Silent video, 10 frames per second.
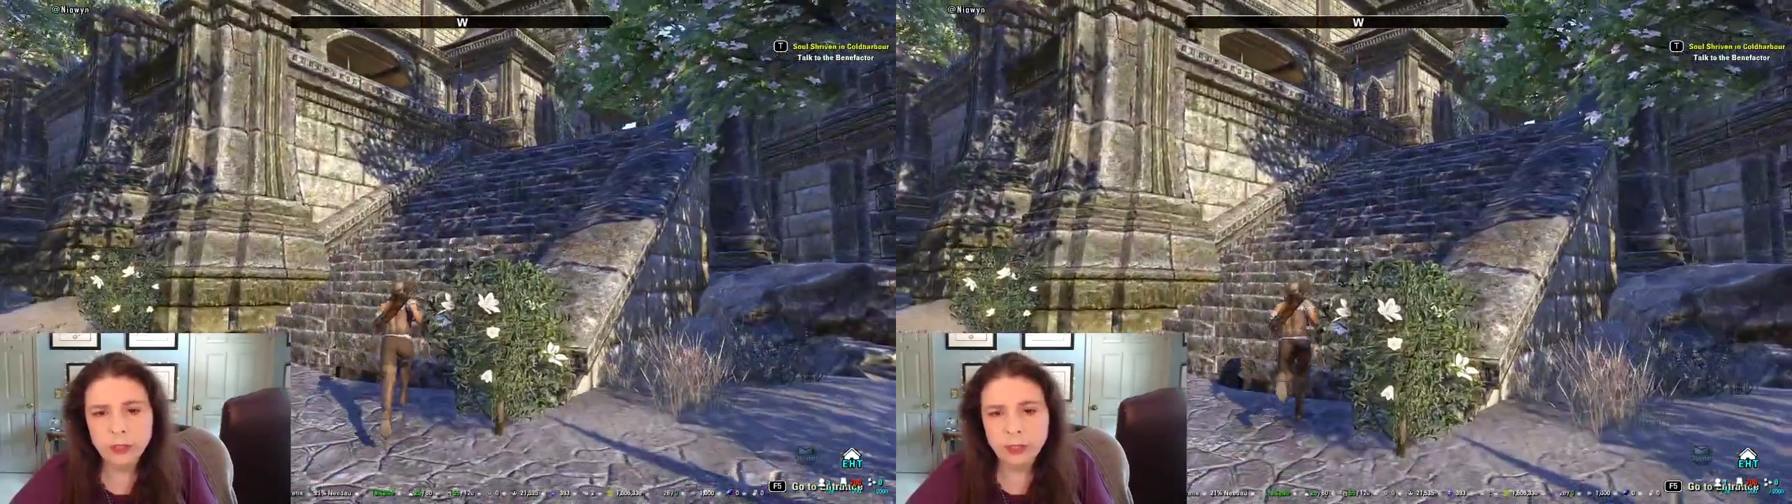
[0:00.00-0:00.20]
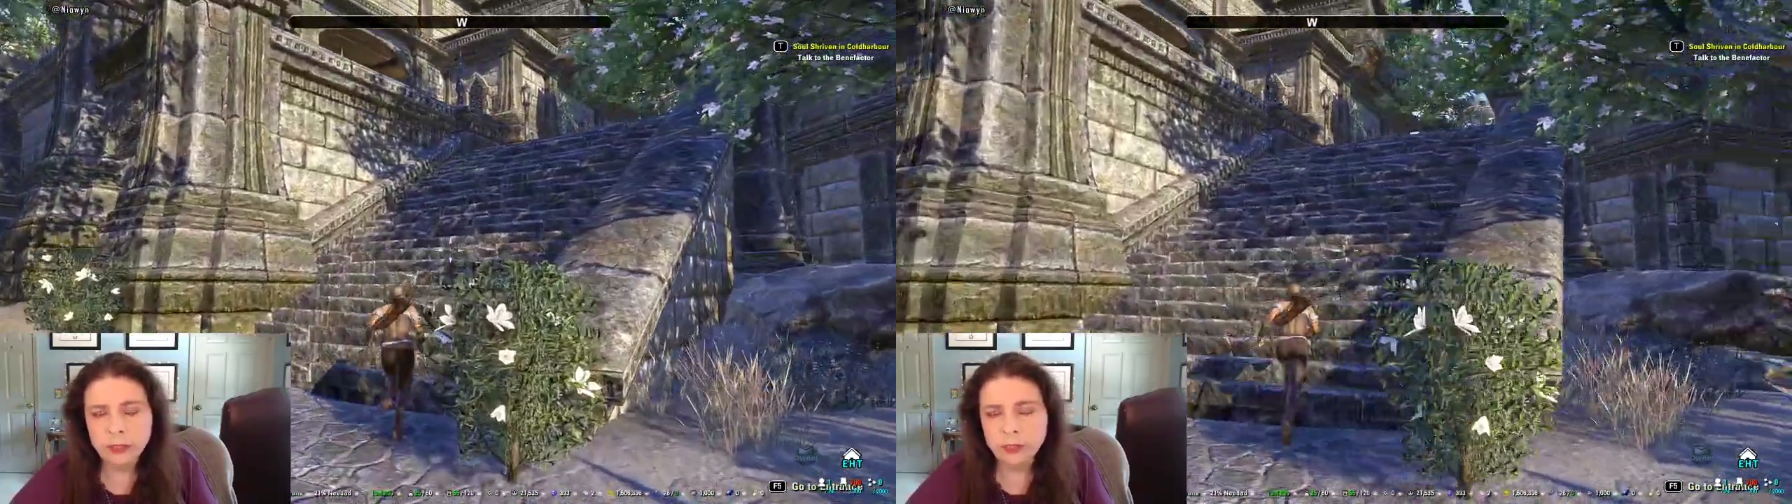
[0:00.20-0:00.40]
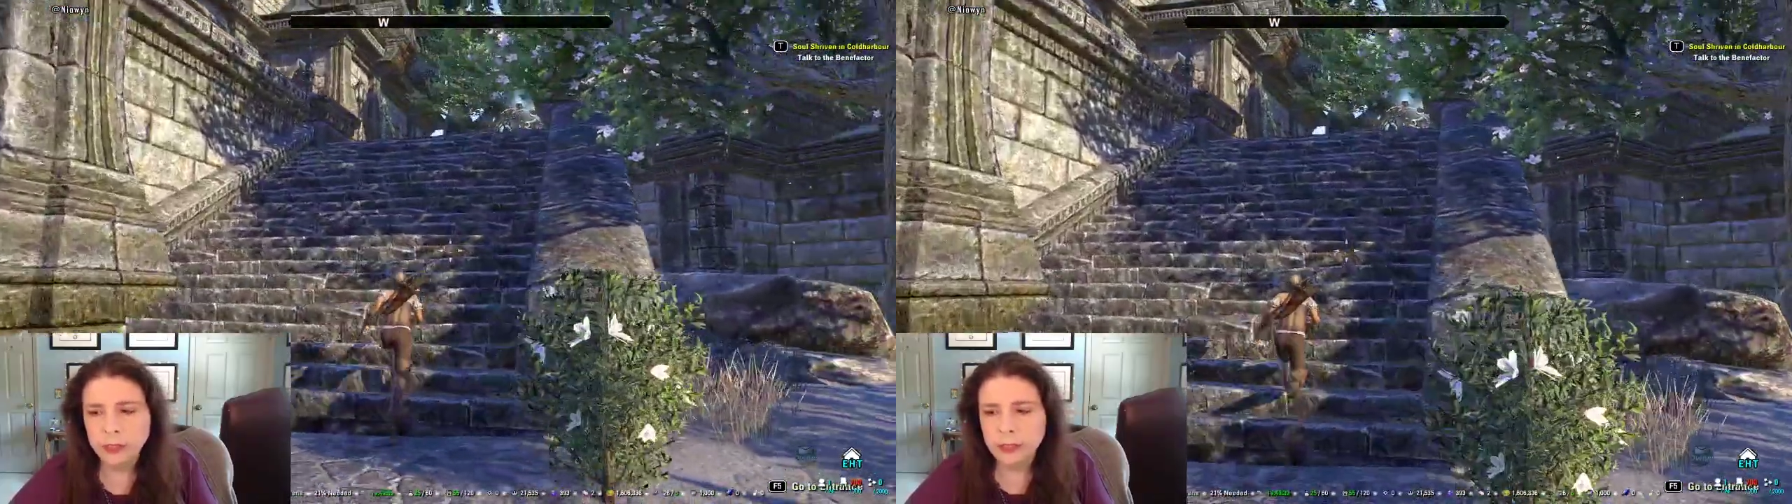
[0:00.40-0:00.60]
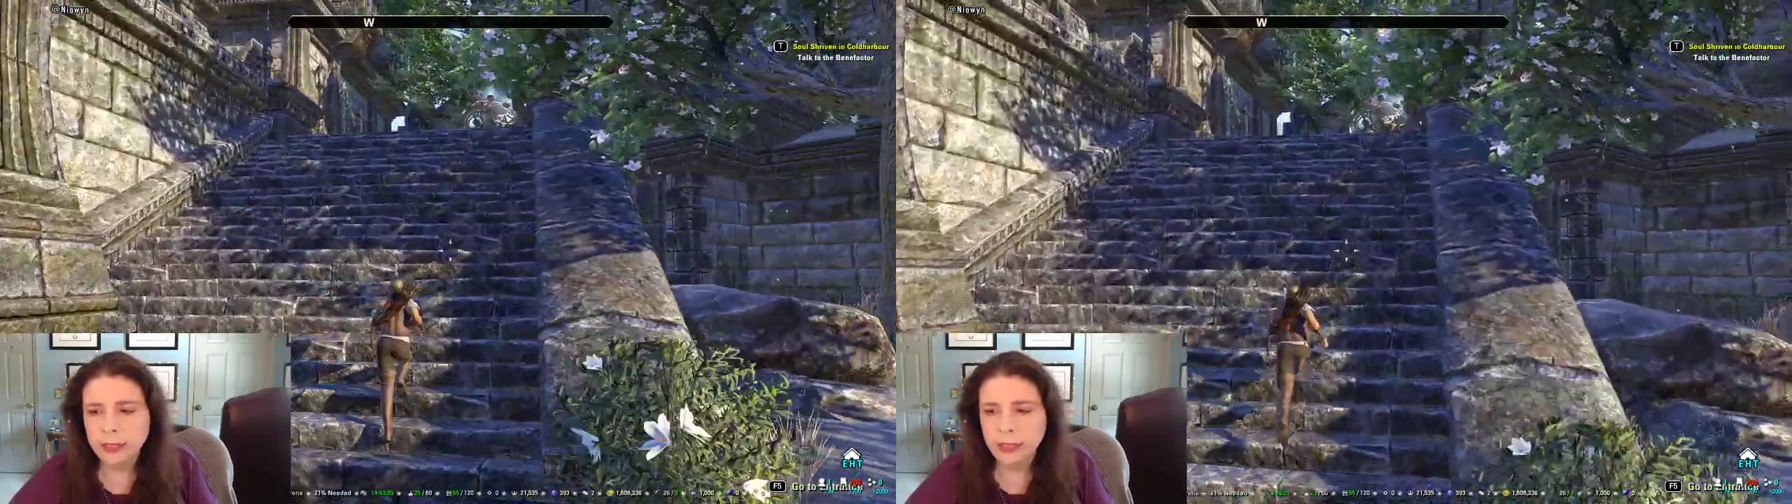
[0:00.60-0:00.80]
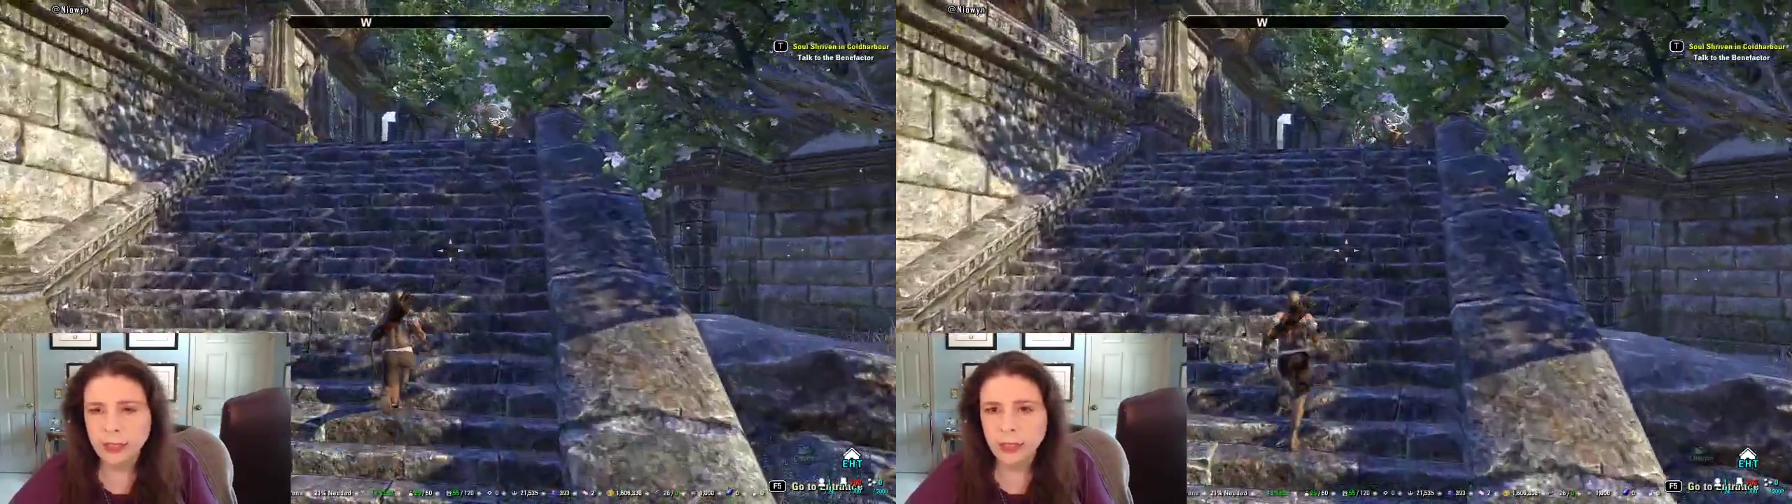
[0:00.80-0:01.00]
tends to
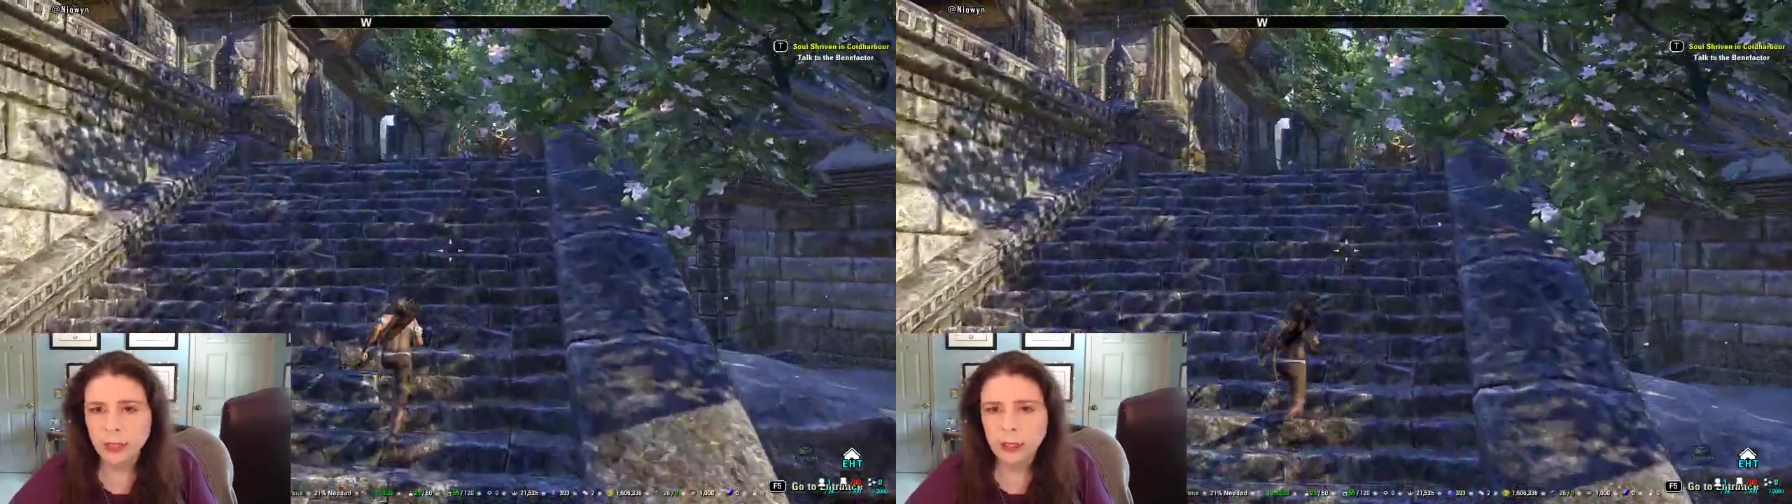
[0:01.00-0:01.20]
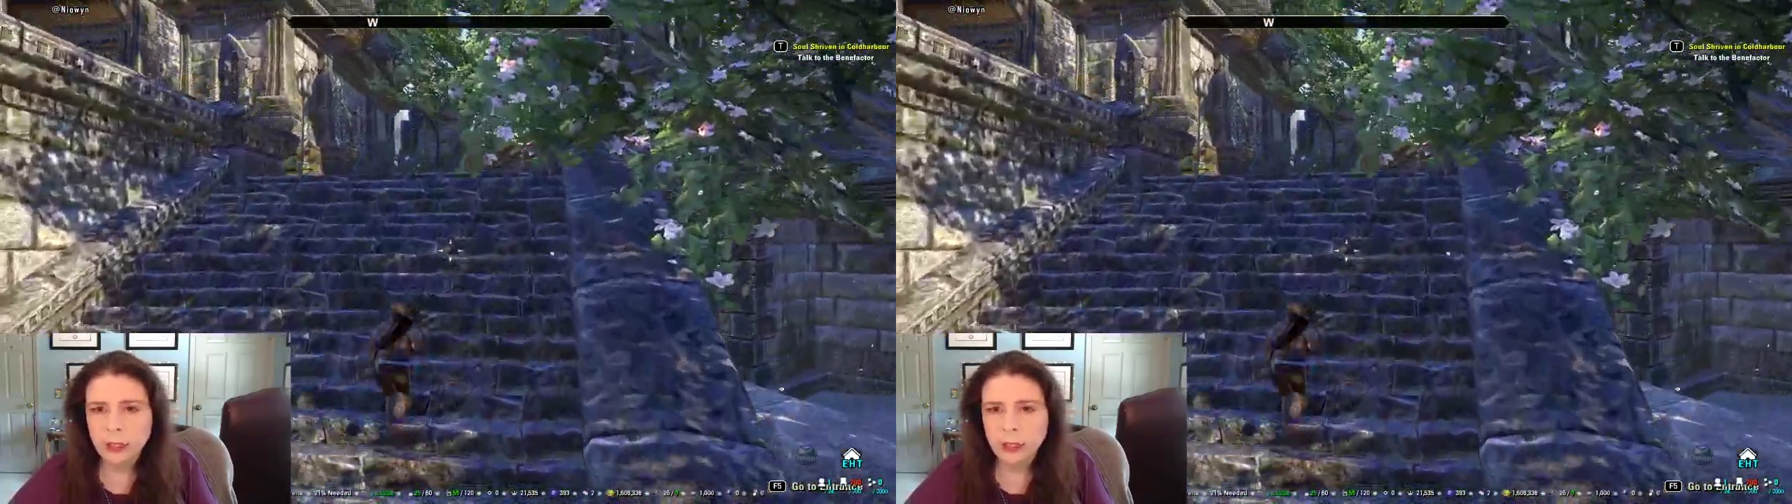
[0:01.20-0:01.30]
stay